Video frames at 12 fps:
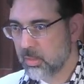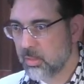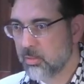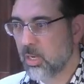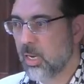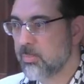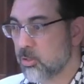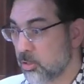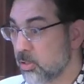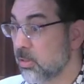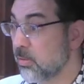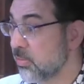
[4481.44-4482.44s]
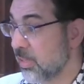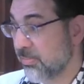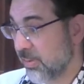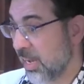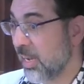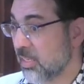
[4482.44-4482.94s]
to observe the
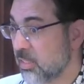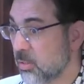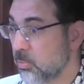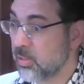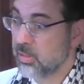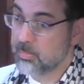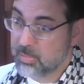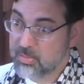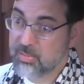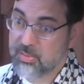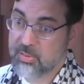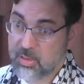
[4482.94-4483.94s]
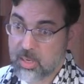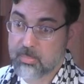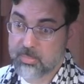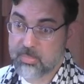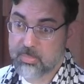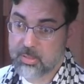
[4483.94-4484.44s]
fast when the month
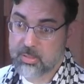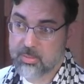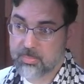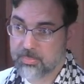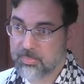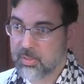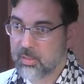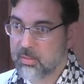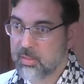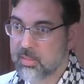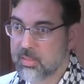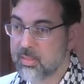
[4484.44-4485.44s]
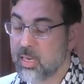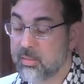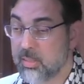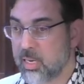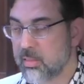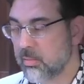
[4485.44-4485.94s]
comes, this
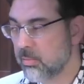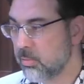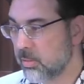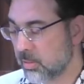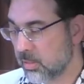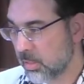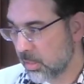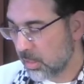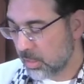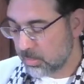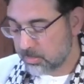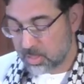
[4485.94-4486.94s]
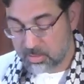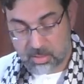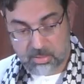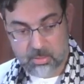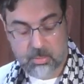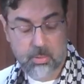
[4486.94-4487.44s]
ninth lunar month in
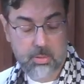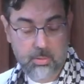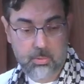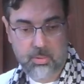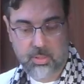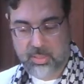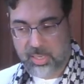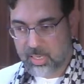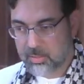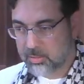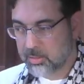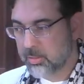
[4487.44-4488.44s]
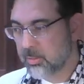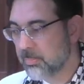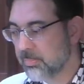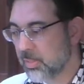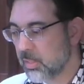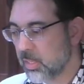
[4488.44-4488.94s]
the lunar calendar,
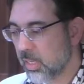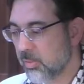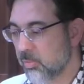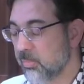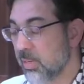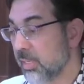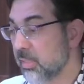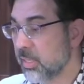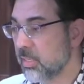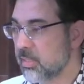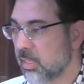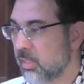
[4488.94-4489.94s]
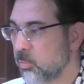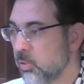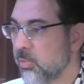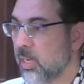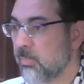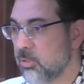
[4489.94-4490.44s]
and reminding us that when
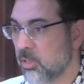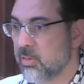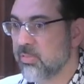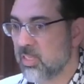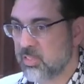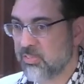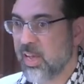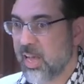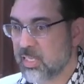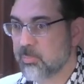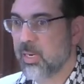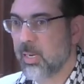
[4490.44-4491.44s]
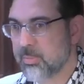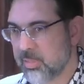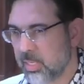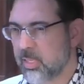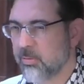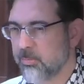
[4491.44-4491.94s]
we observe this fast by
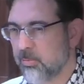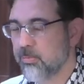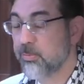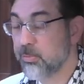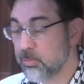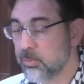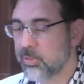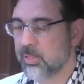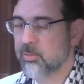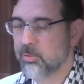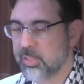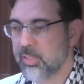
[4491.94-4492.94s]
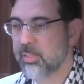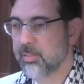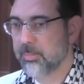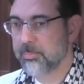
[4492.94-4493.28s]
abstaining from food and drink